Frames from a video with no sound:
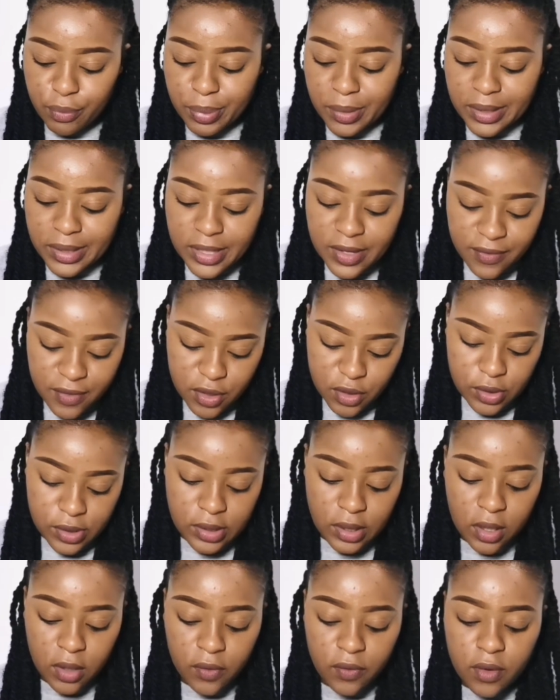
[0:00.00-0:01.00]
you believe in
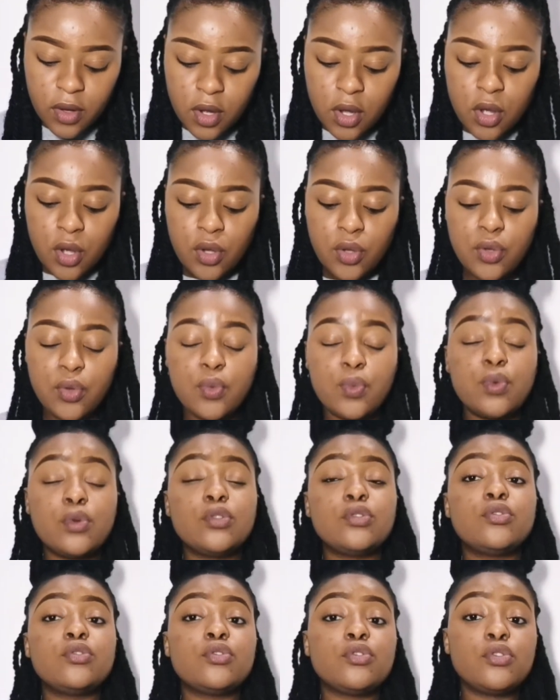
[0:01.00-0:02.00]
yourself, you
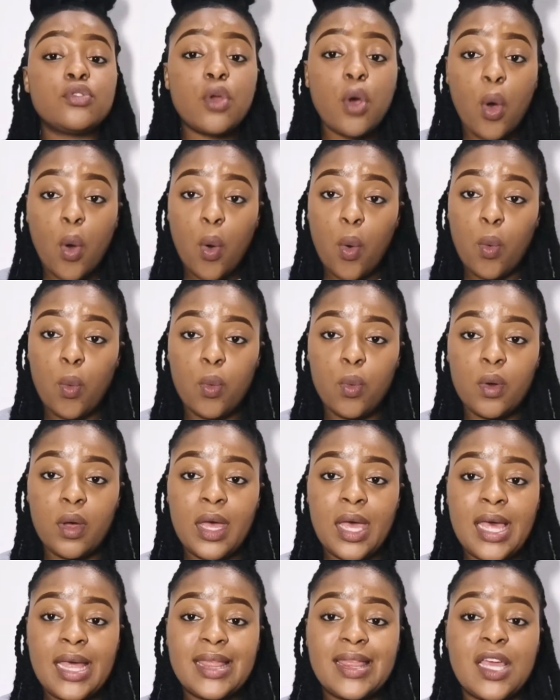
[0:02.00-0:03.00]
will know
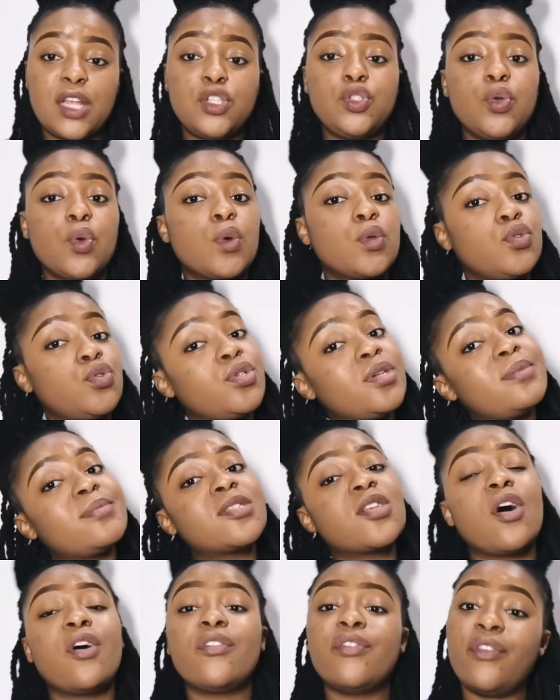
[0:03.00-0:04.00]
that your
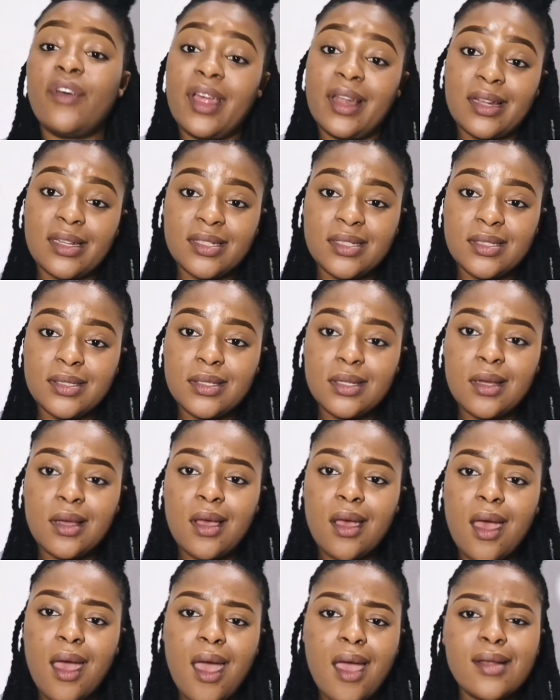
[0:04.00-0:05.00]
dreams are valid
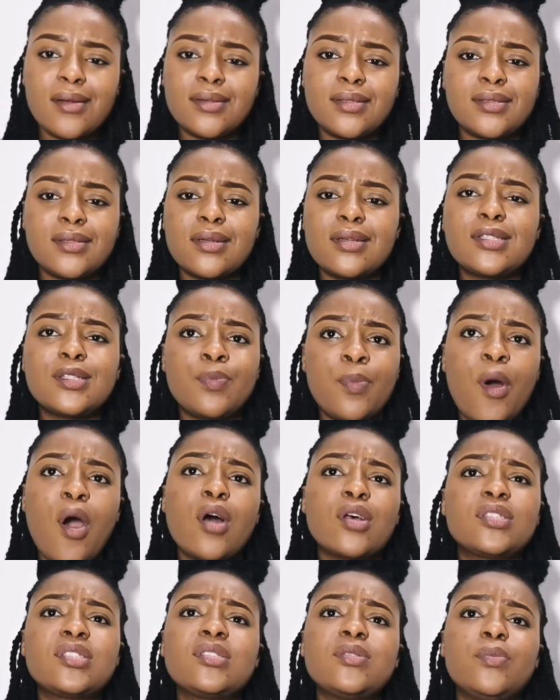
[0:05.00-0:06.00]
and it's
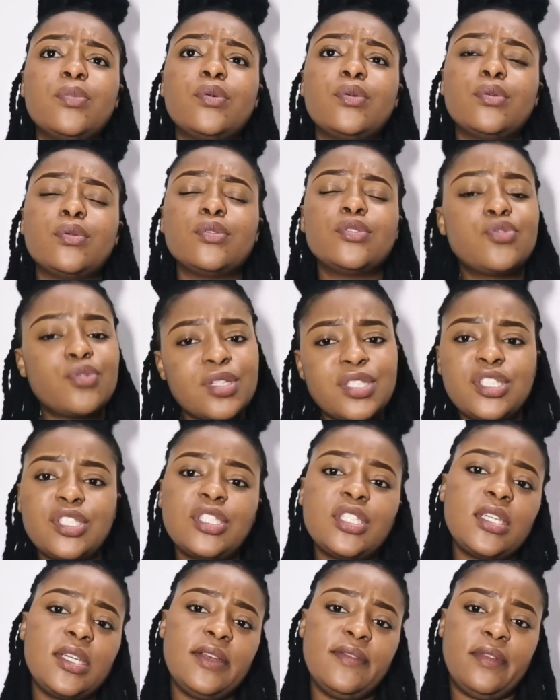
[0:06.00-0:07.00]
possible to
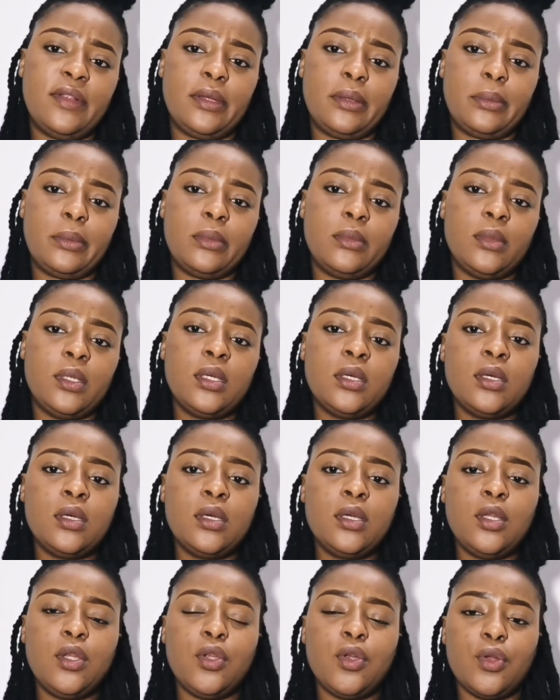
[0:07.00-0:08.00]
achieve them,
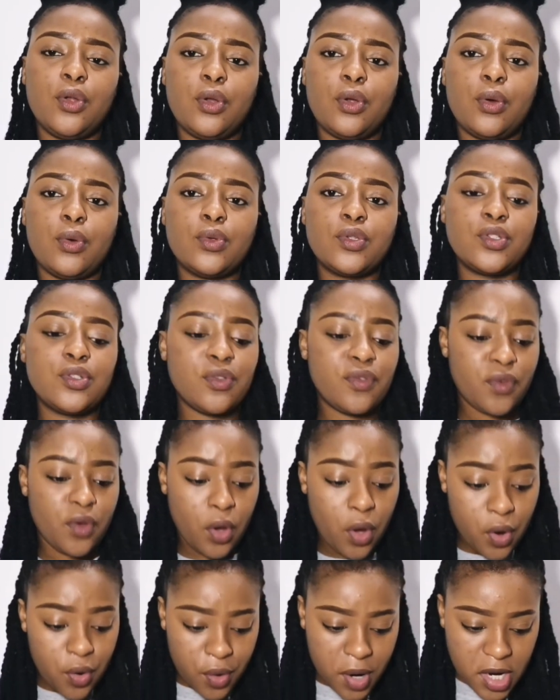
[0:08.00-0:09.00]
So if you're
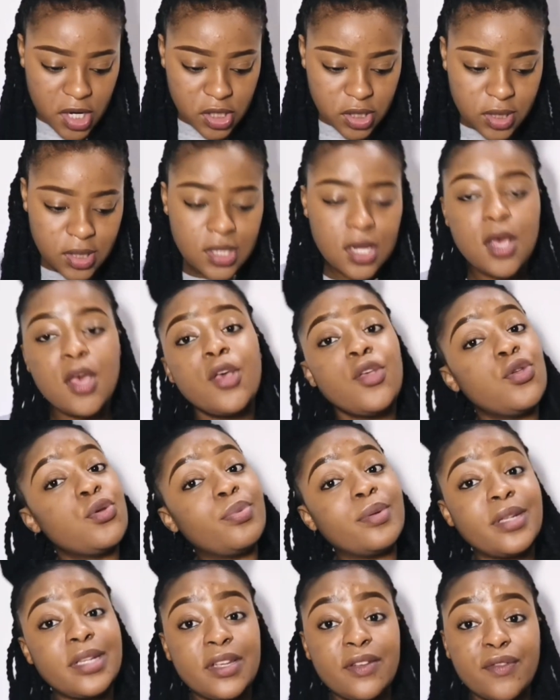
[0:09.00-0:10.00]
courageous, you
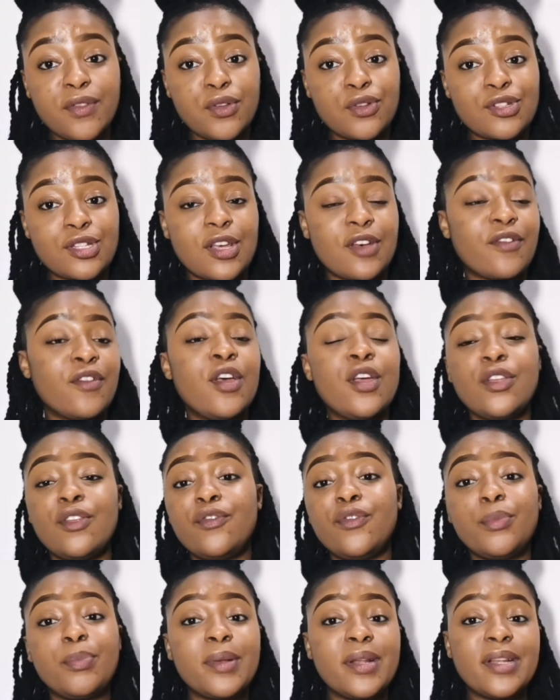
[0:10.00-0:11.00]
believe in yourself.
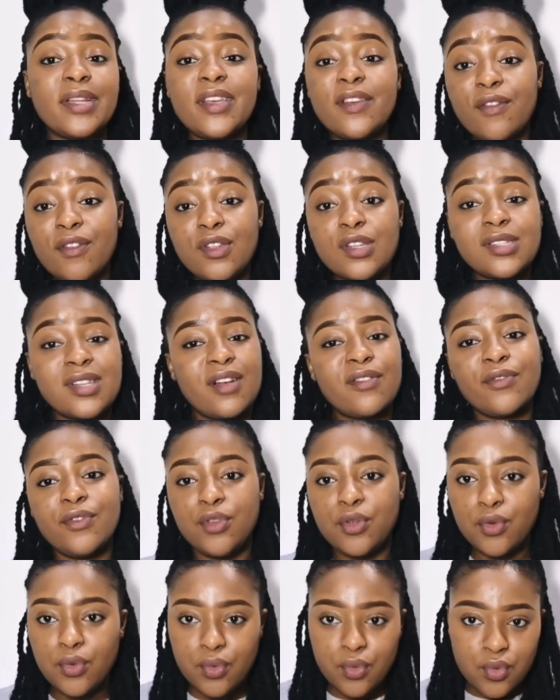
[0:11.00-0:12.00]
If you believe in yourself,
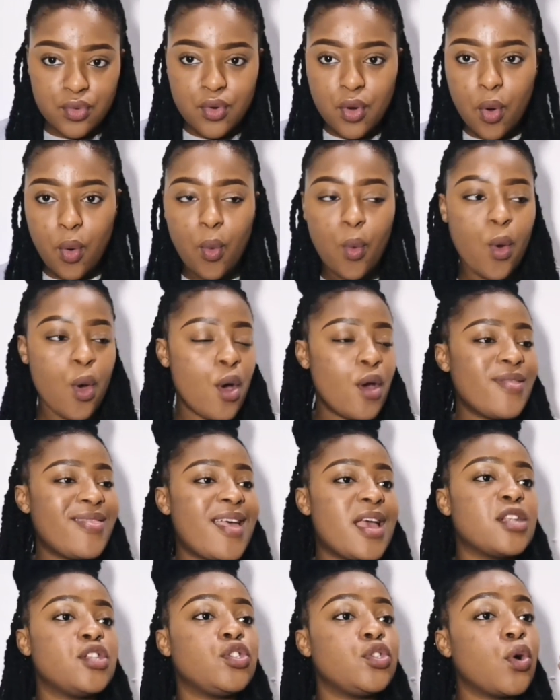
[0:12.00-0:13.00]
you know
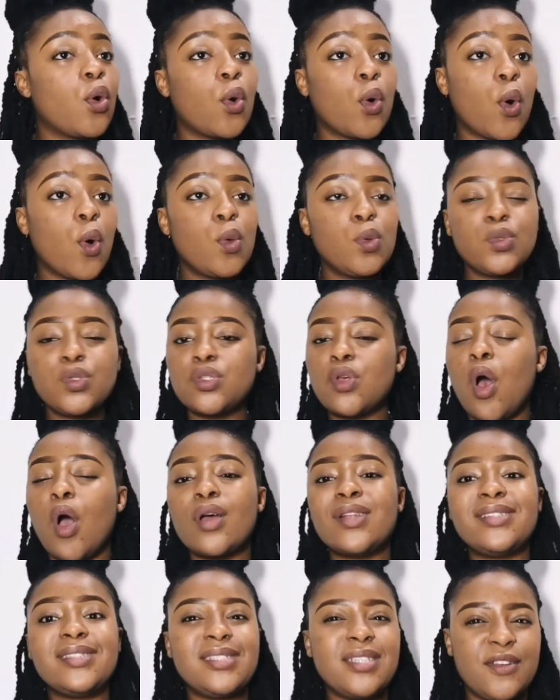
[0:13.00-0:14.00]
that your goals
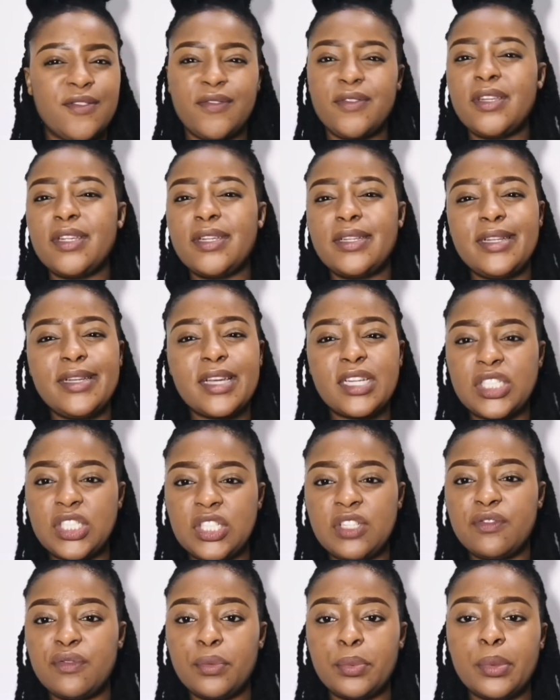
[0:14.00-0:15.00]
are definitely
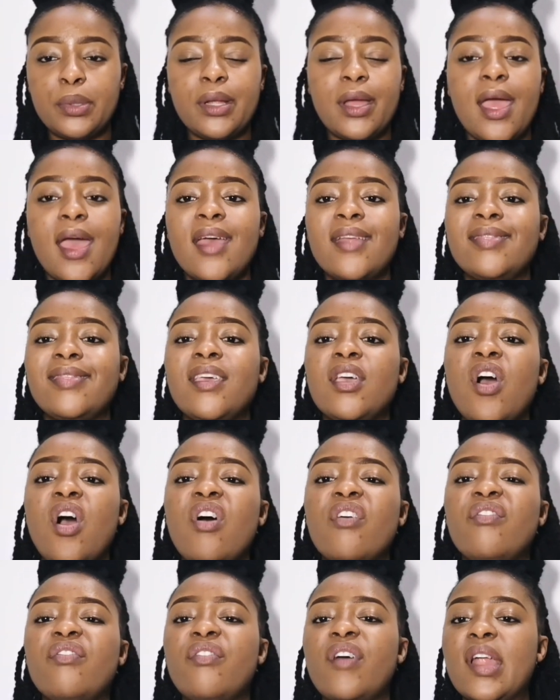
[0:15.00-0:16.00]
achievable and they
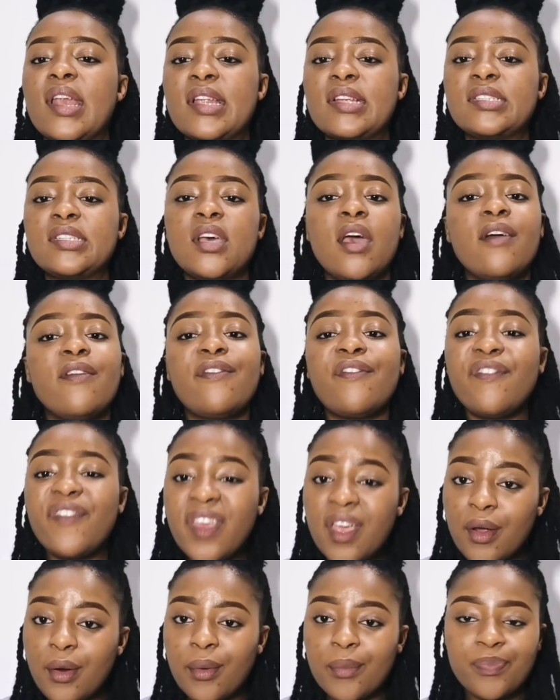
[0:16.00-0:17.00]
are valid.
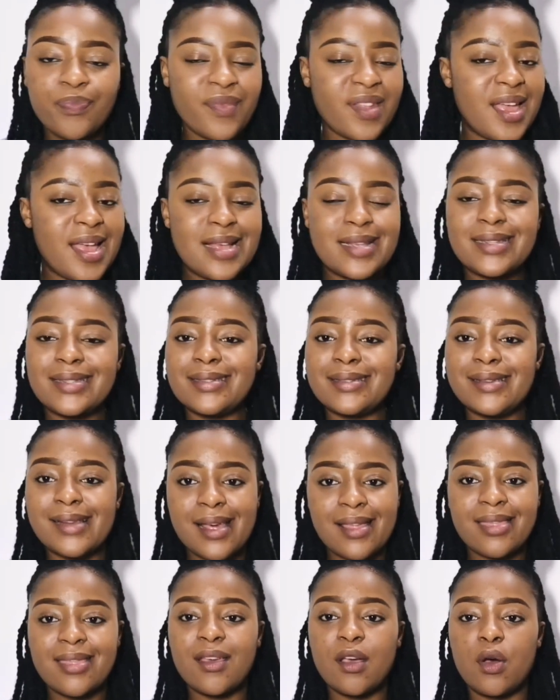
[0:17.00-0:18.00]
Fear has
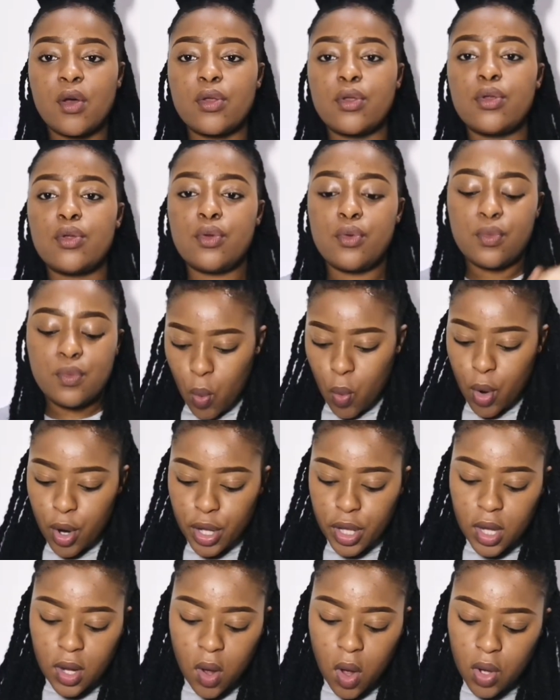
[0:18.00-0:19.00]
nothing on you.
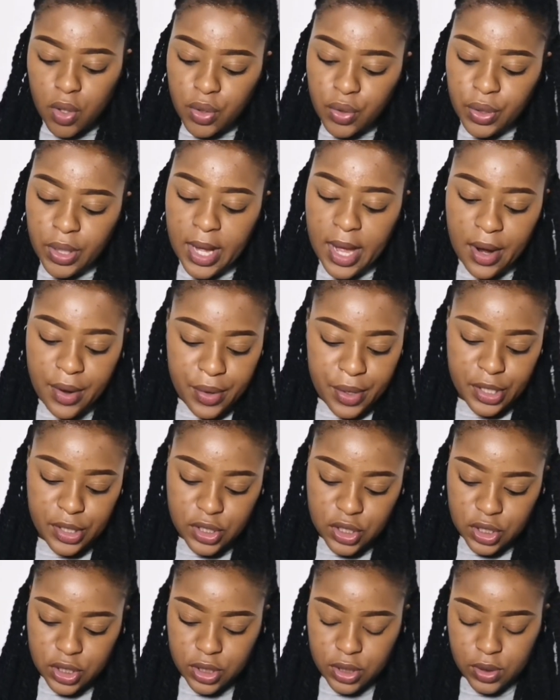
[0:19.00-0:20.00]
Working on your
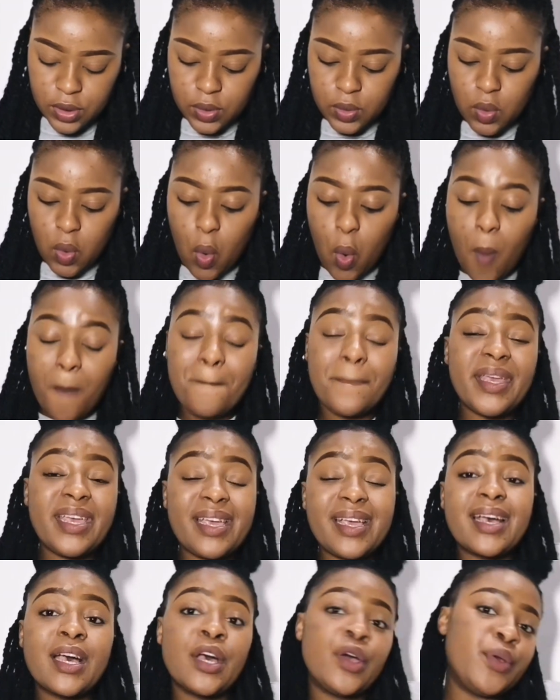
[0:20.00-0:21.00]
courage or
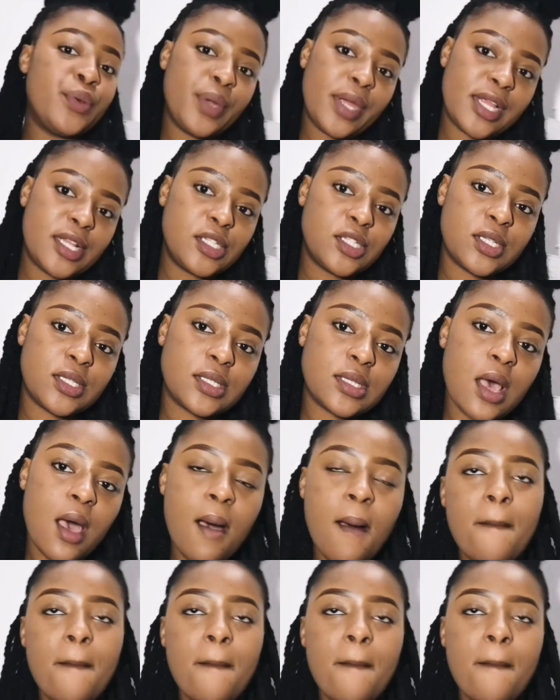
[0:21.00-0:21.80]
being courageous